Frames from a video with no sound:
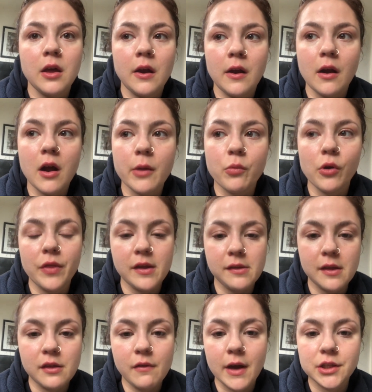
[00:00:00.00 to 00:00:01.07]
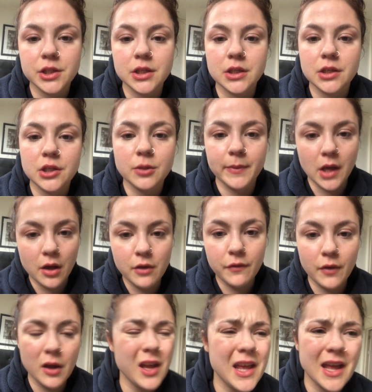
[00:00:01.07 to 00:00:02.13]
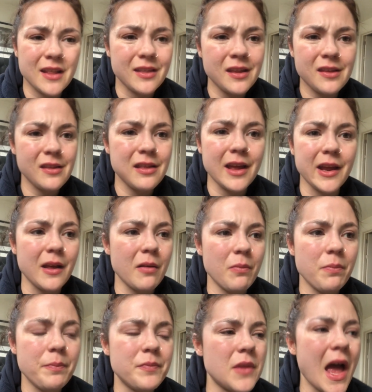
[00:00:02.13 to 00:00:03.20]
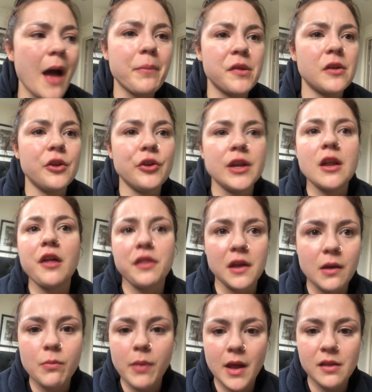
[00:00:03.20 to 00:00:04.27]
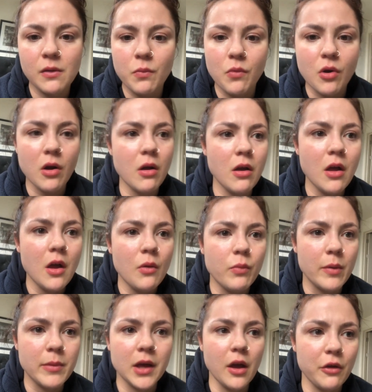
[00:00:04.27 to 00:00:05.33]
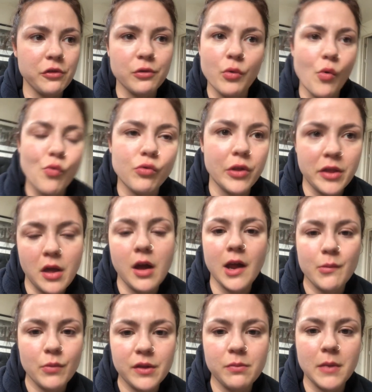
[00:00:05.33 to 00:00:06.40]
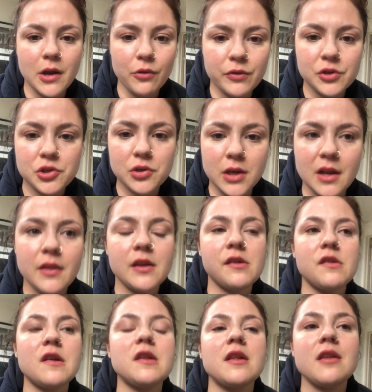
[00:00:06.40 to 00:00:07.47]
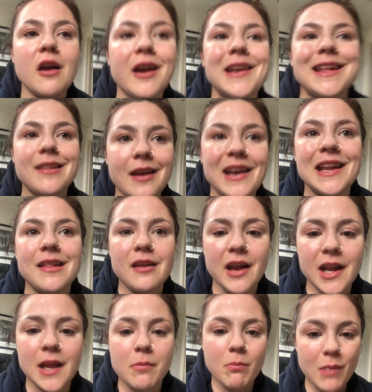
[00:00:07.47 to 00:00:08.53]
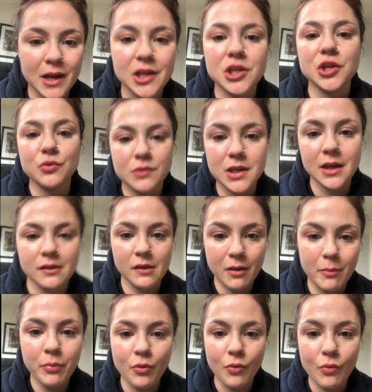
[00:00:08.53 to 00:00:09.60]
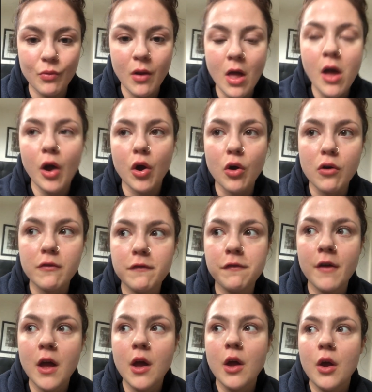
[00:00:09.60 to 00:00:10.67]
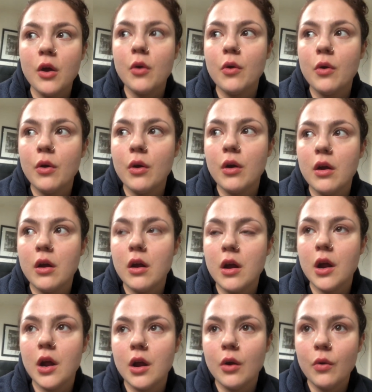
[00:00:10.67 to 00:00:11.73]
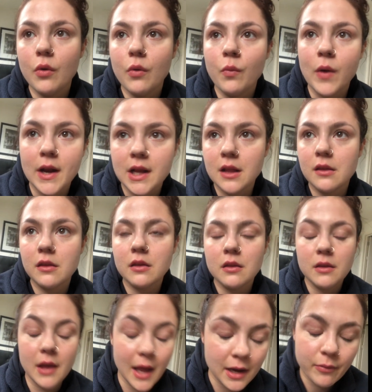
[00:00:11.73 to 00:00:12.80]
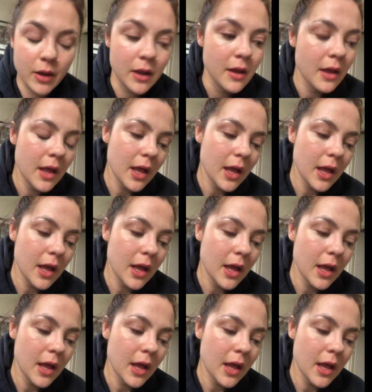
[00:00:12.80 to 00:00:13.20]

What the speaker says: I want this interaction to be over. Again, this is absolutely nothing compared to what women go through all the time with men on the street. This is just a tiny, tiny, tiny, minute example of when it, anyway.